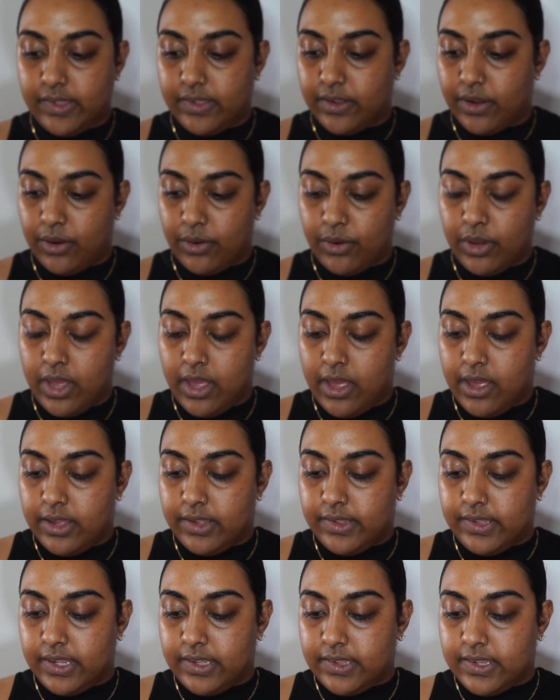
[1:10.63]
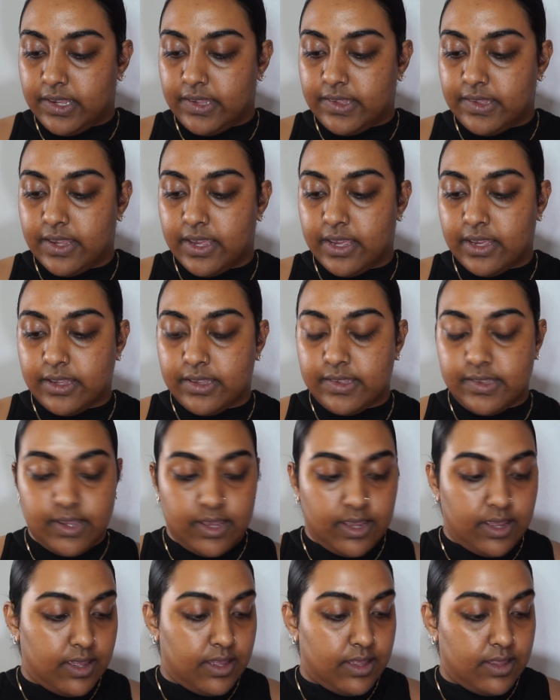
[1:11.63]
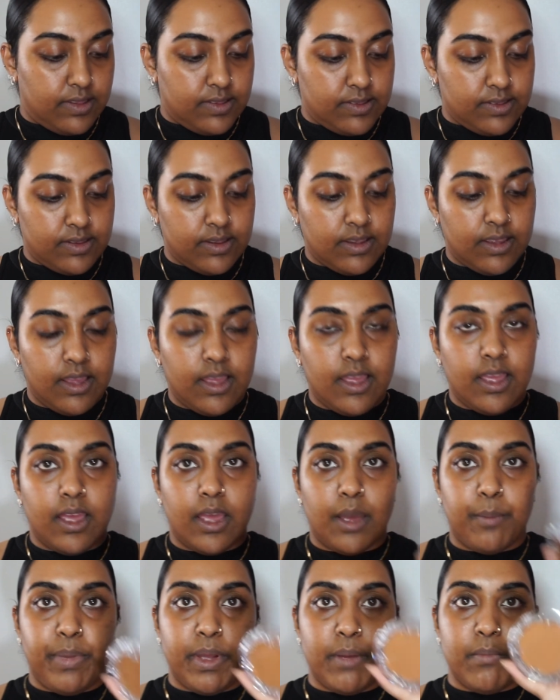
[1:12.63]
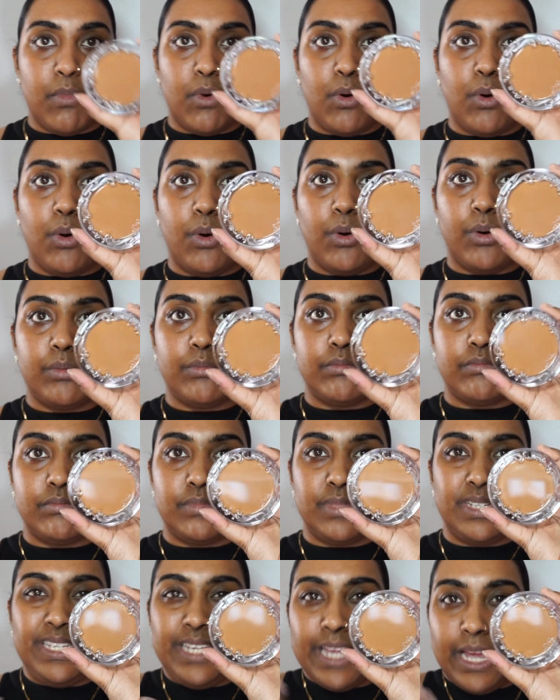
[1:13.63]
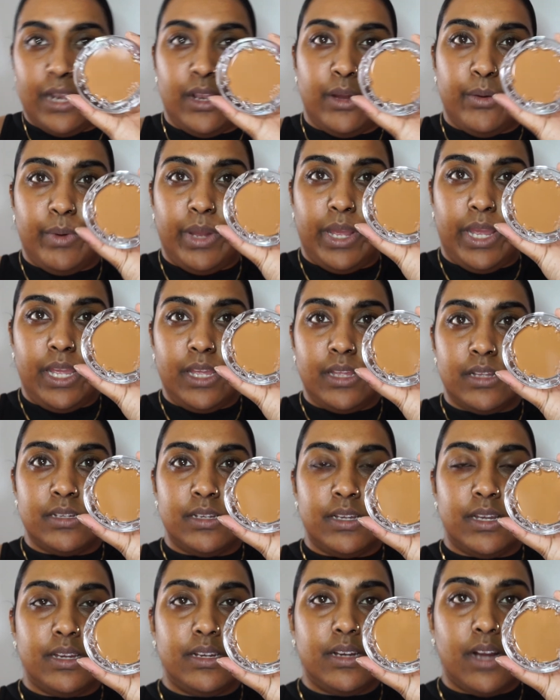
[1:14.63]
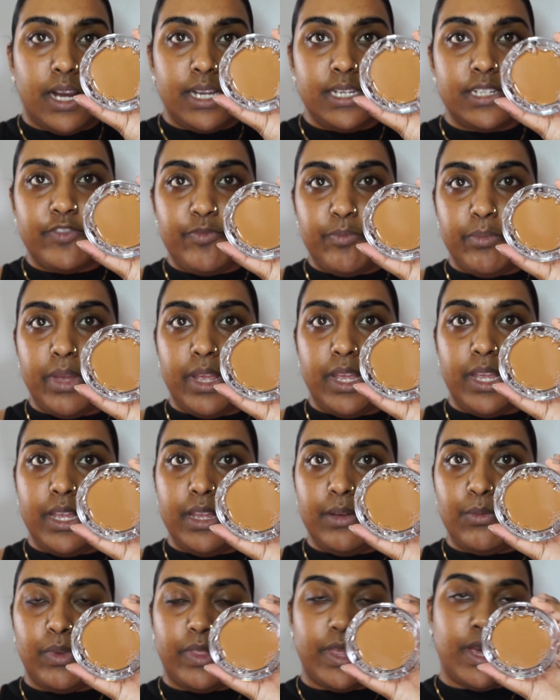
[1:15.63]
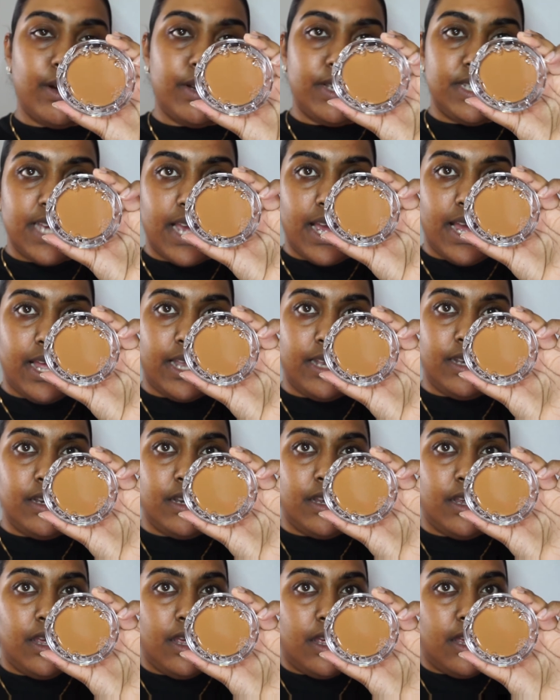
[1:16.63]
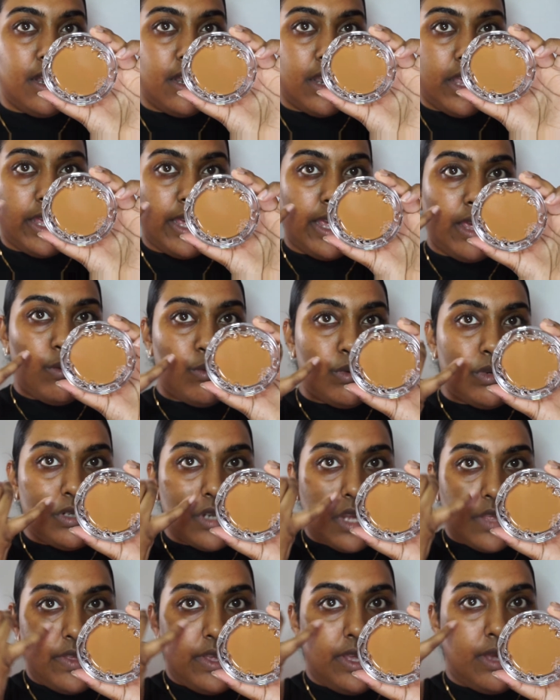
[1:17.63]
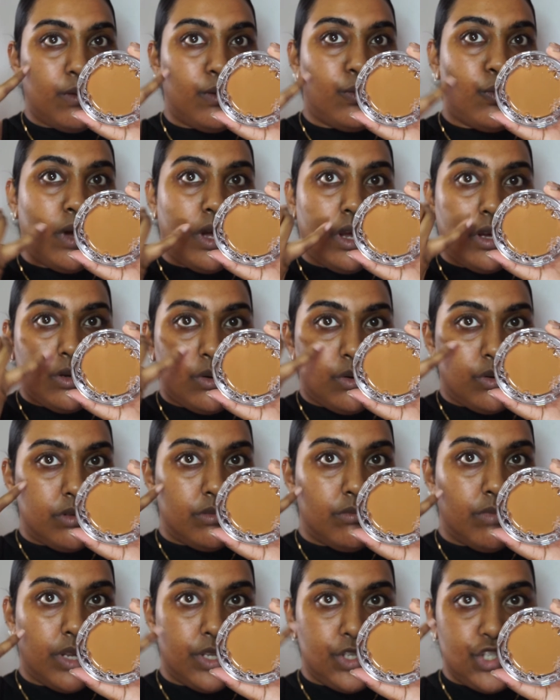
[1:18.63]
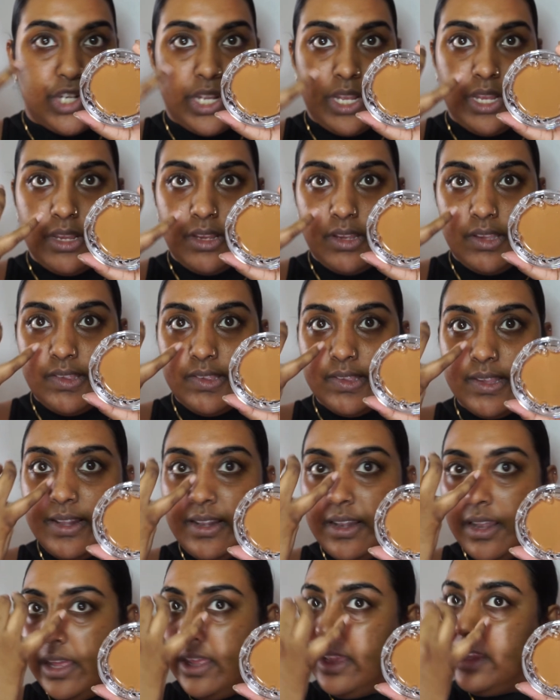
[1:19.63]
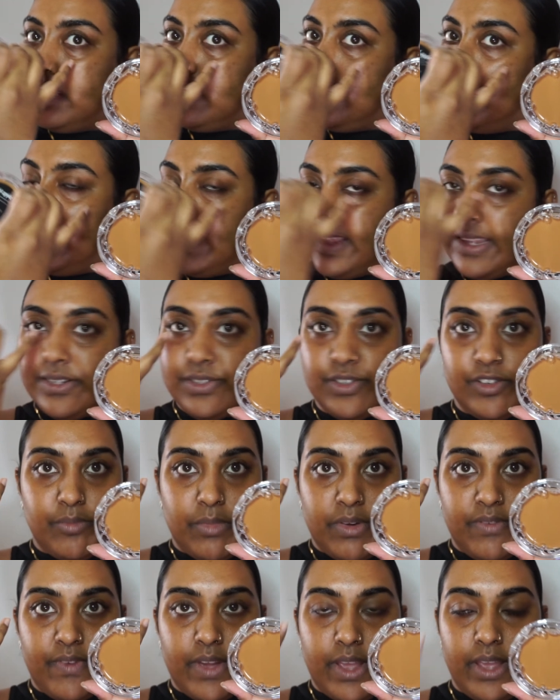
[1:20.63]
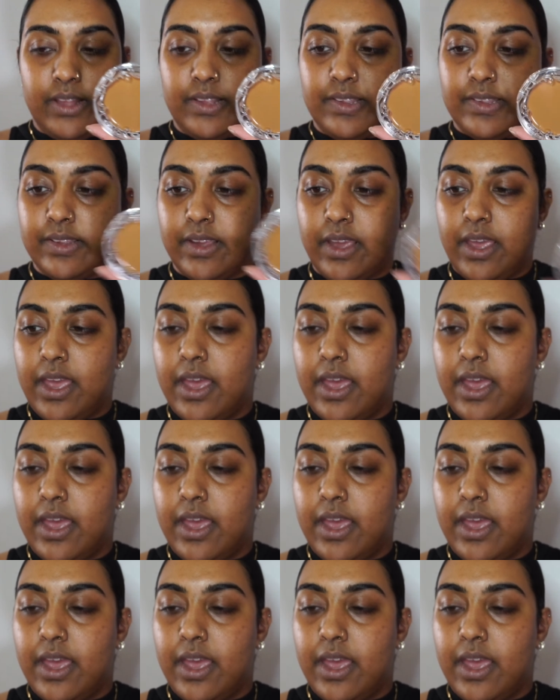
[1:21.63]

So 66 is a bit more yellowy, kind of me without a tan. Like I think it would work on my cheeks and like the center of my face.